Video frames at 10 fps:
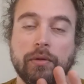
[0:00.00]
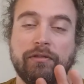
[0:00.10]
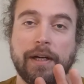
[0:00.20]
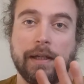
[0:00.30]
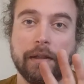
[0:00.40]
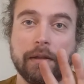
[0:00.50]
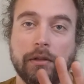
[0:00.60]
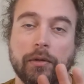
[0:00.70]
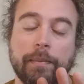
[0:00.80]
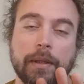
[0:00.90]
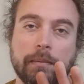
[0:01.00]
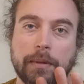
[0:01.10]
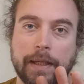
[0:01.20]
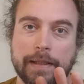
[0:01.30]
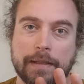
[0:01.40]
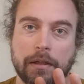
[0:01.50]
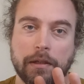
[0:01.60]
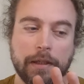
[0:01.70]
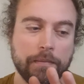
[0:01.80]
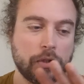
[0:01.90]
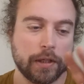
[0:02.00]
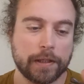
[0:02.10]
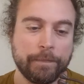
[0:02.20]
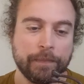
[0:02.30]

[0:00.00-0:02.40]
you would find European blades on Nimchas.